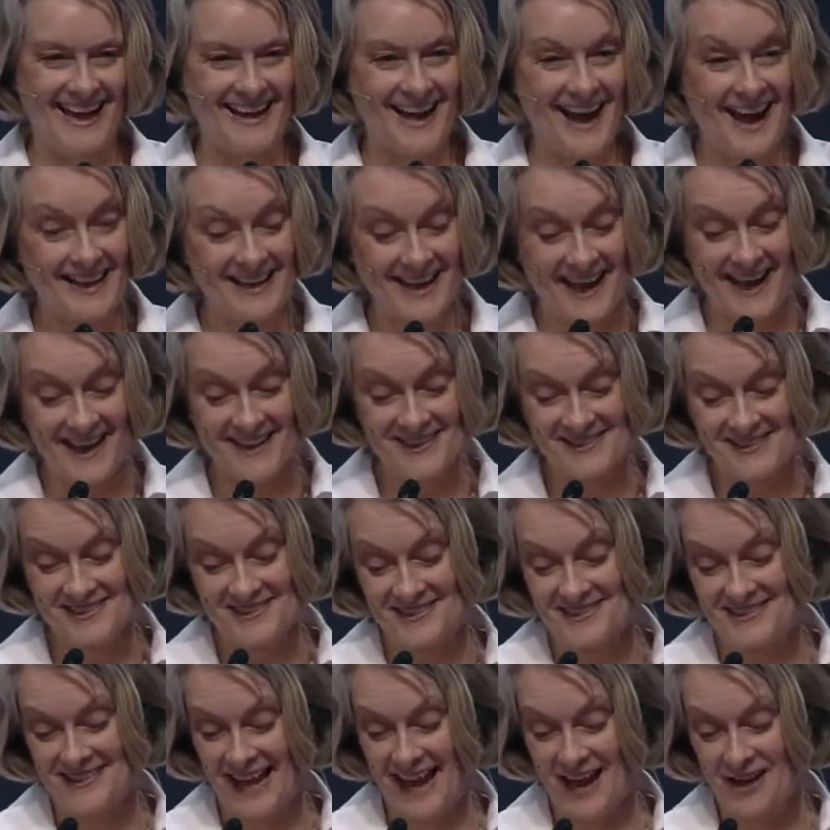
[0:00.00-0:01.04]
And I
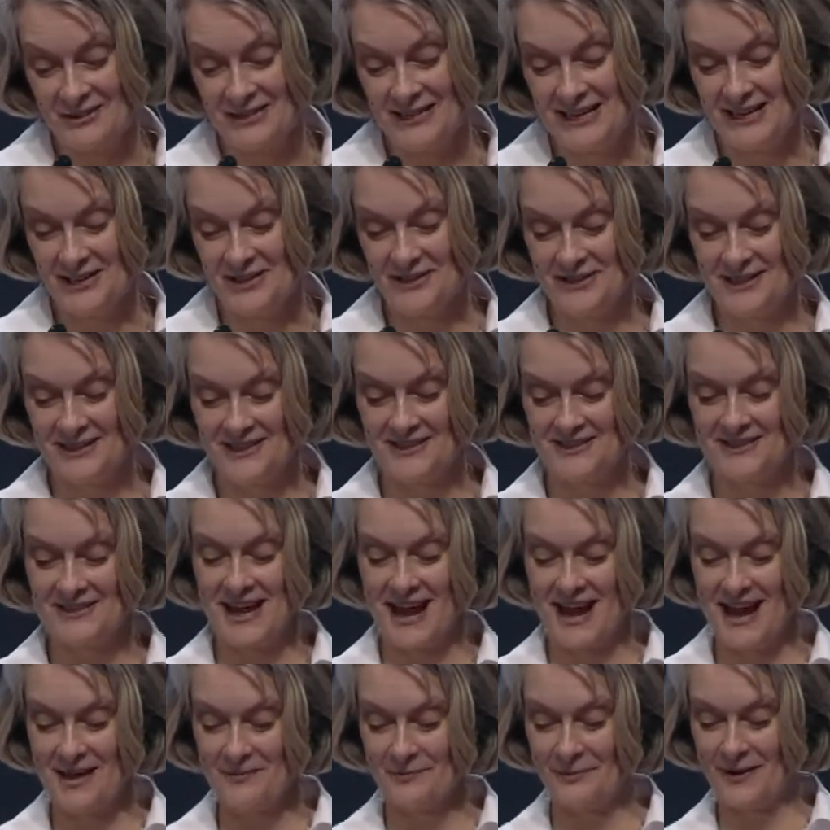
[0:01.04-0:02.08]
guess down here near
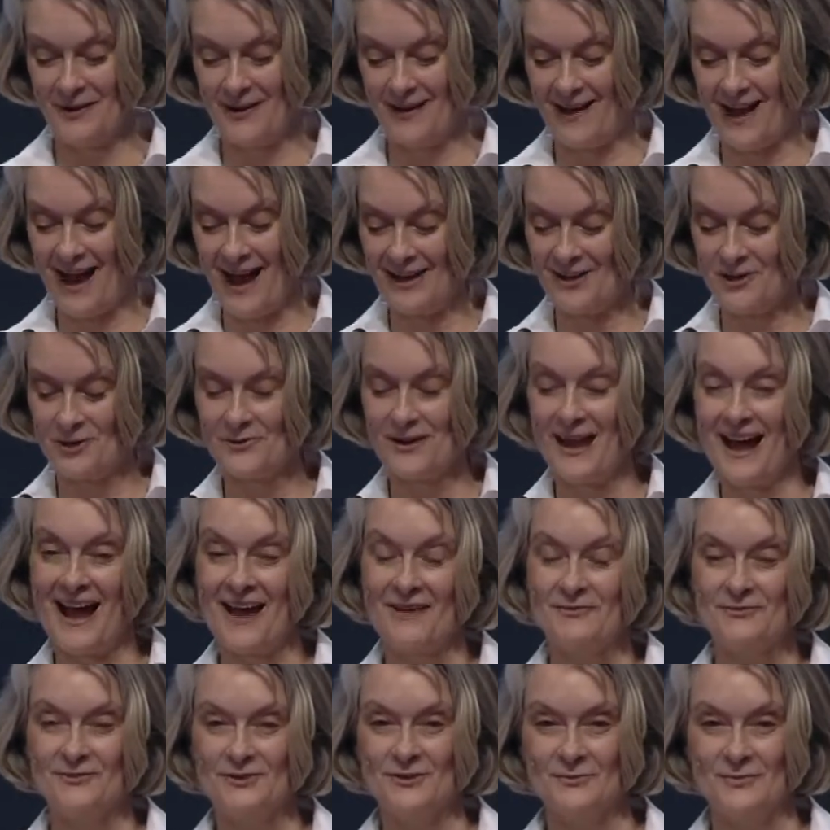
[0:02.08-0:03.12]
Tampa, I don't
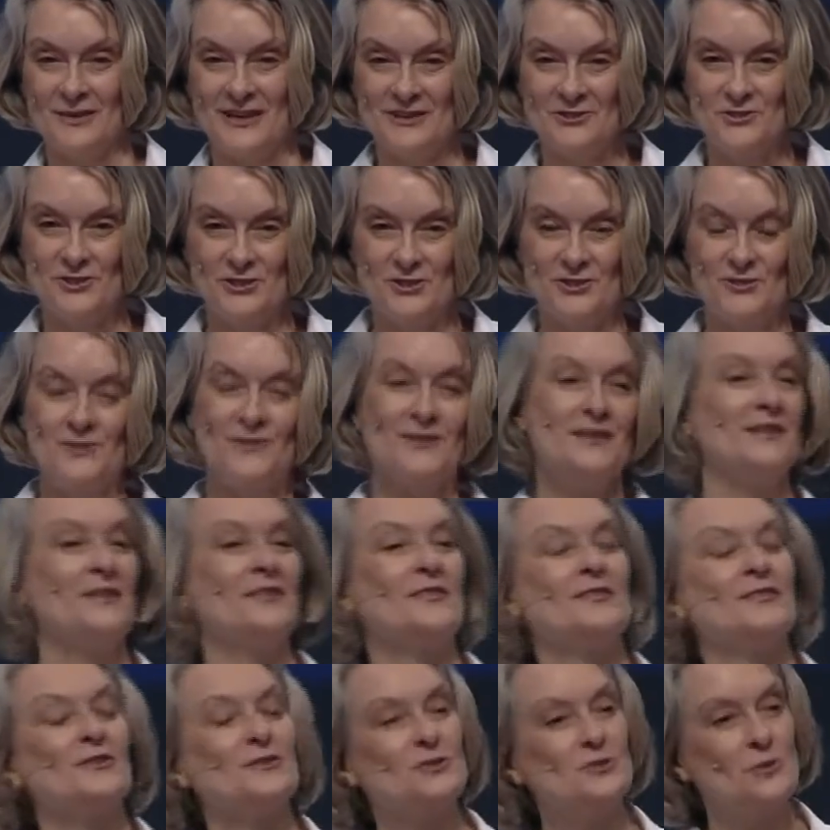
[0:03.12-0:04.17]
have to mention
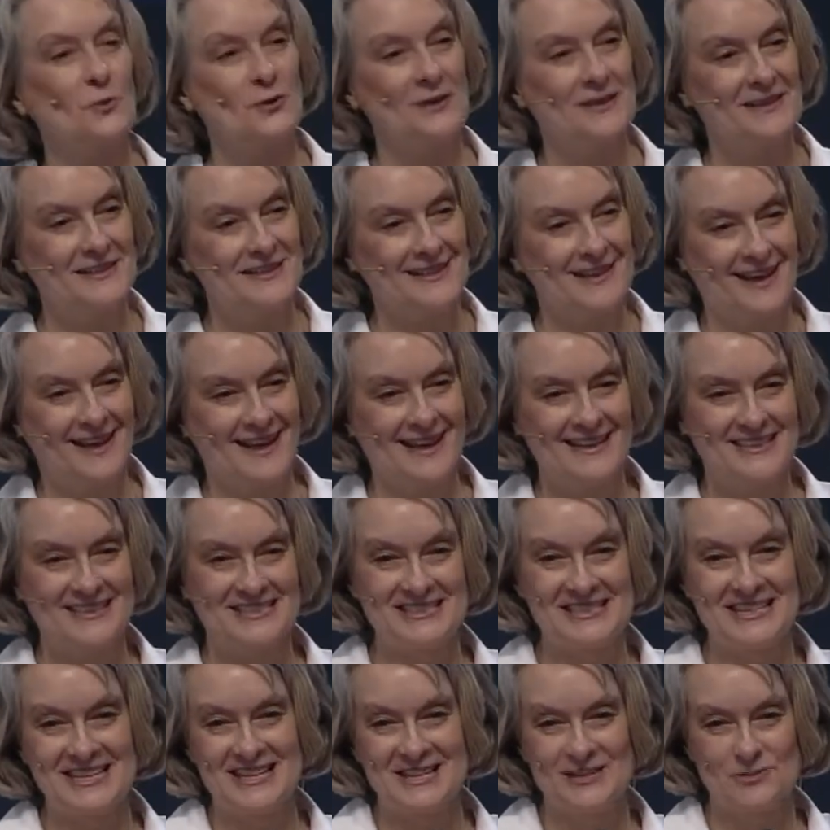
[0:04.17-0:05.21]
the
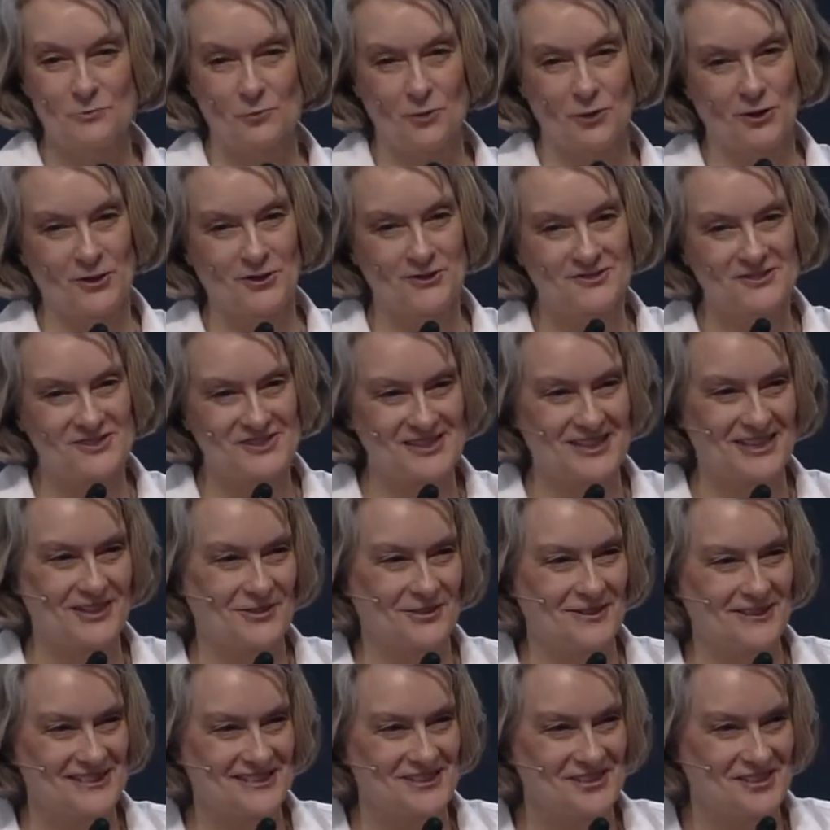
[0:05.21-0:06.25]
2018 World
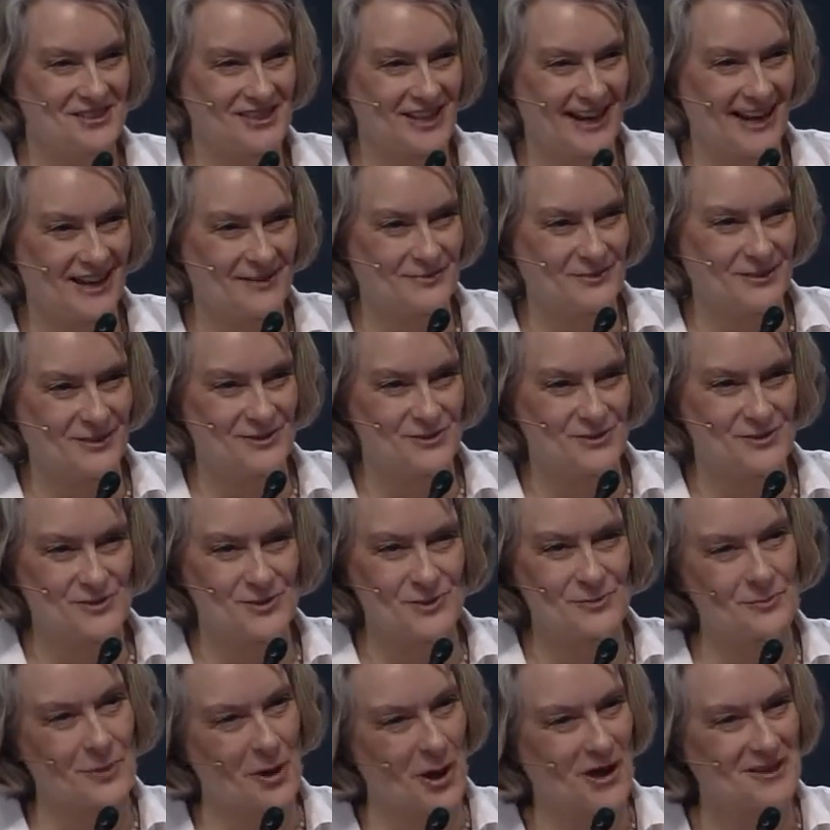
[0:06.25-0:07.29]
Series
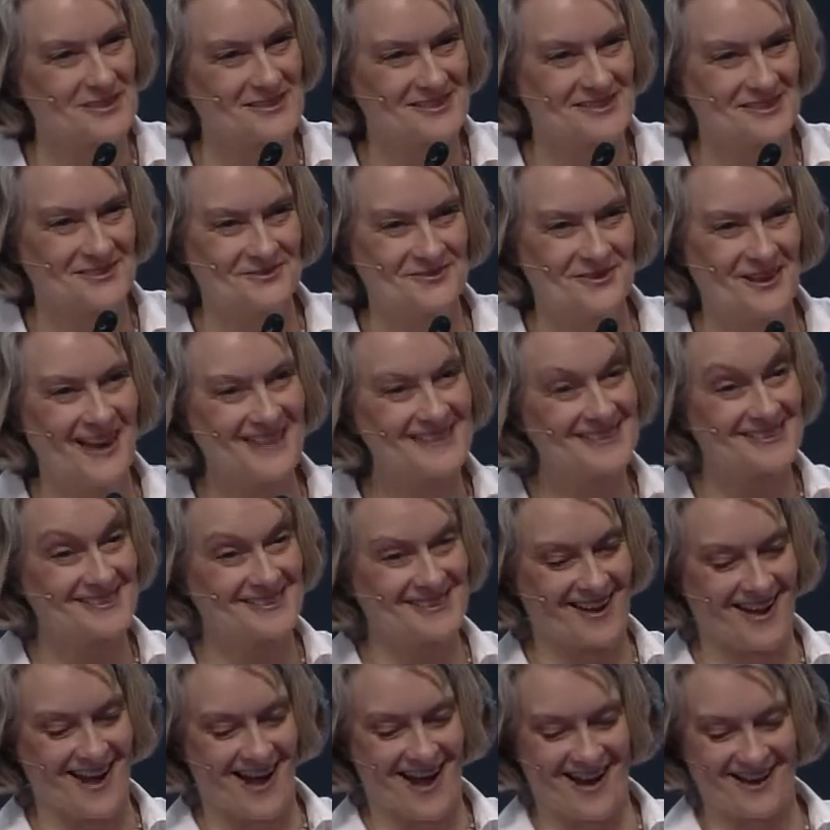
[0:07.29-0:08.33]
champions, the Boston Red
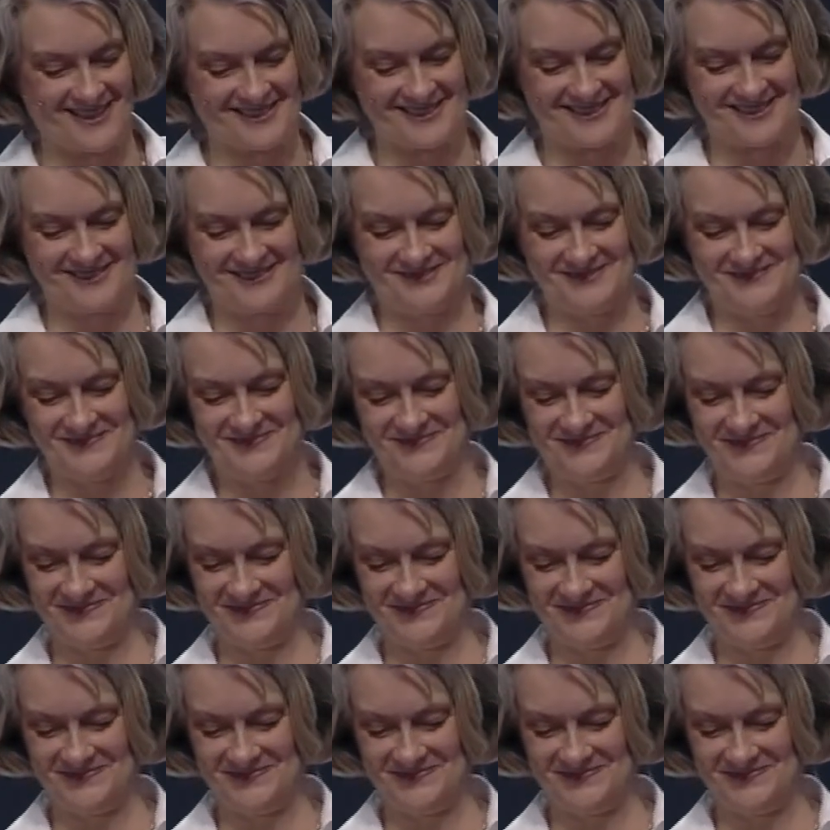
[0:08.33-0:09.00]
Sox.